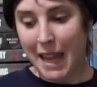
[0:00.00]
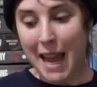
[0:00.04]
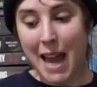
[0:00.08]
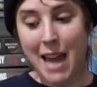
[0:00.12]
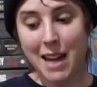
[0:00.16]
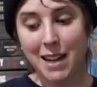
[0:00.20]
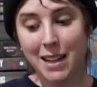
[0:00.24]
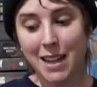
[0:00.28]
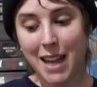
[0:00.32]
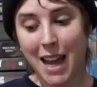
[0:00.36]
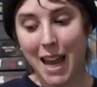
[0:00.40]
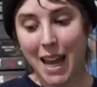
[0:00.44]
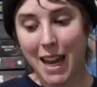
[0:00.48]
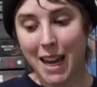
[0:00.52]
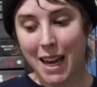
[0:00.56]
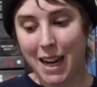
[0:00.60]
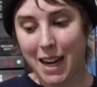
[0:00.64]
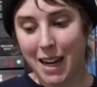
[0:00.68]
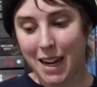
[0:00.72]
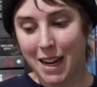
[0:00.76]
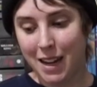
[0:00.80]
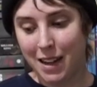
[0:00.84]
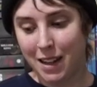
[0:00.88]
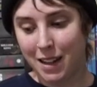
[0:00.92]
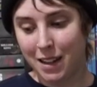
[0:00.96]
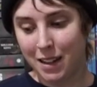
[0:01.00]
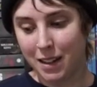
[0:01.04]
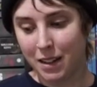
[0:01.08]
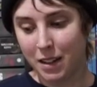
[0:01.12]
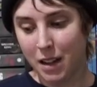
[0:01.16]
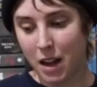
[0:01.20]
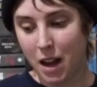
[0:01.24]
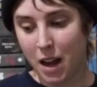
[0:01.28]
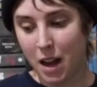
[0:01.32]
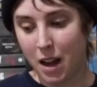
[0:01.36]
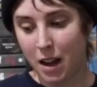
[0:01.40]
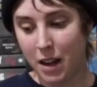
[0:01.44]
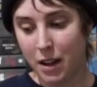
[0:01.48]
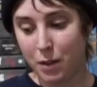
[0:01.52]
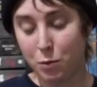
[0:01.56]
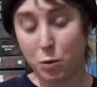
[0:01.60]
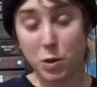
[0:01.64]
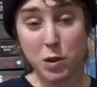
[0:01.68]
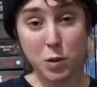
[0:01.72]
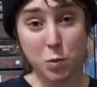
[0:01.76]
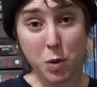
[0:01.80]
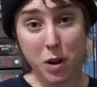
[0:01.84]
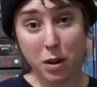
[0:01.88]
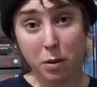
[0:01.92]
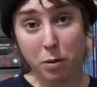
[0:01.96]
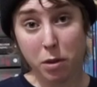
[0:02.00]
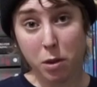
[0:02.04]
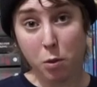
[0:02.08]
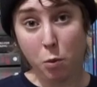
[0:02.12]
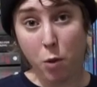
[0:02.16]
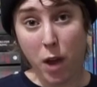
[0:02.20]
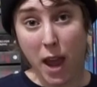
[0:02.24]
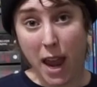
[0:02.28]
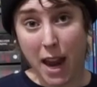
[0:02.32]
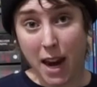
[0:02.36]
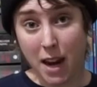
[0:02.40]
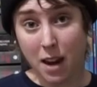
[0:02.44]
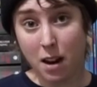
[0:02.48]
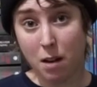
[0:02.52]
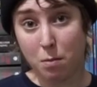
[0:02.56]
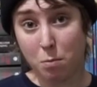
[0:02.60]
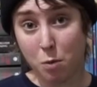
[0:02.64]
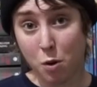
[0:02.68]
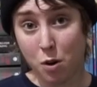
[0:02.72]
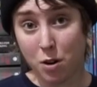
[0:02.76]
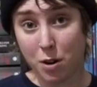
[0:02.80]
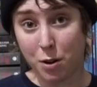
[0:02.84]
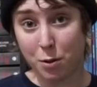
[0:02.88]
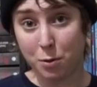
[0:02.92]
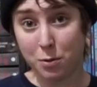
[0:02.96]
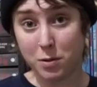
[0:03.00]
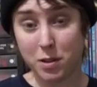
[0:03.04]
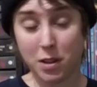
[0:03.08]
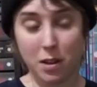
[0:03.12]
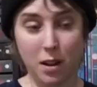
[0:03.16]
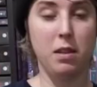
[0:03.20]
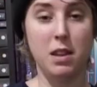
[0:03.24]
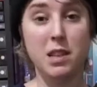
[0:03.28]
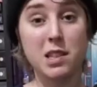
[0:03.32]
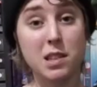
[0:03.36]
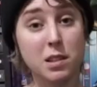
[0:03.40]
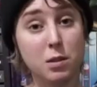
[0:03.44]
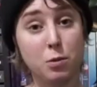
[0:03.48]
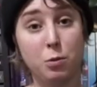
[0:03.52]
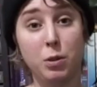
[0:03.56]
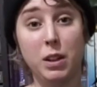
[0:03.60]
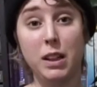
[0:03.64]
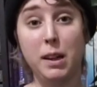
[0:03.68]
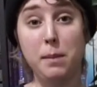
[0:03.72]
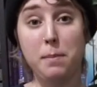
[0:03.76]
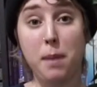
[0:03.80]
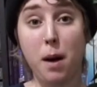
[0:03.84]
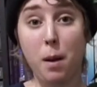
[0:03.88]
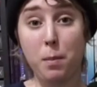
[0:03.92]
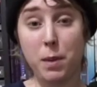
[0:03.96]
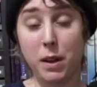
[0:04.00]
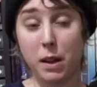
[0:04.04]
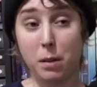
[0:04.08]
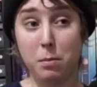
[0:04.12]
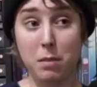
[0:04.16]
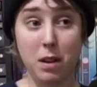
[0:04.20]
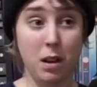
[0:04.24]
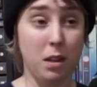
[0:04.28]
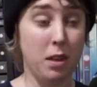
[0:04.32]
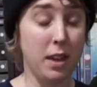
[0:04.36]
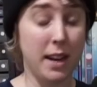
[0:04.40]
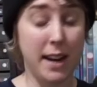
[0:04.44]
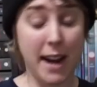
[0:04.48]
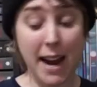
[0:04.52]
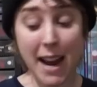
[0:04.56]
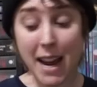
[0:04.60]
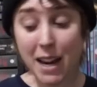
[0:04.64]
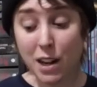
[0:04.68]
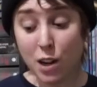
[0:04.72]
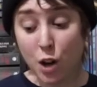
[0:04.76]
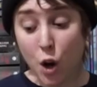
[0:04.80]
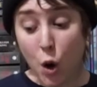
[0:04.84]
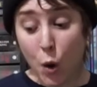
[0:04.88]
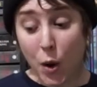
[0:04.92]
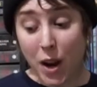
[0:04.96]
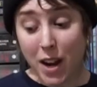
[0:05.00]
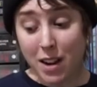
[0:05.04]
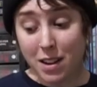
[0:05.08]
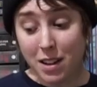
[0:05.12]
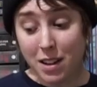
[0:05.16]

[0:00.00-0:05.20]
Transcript: Lankai, it was one of the eight immortals. This is a really popular myth, and I had no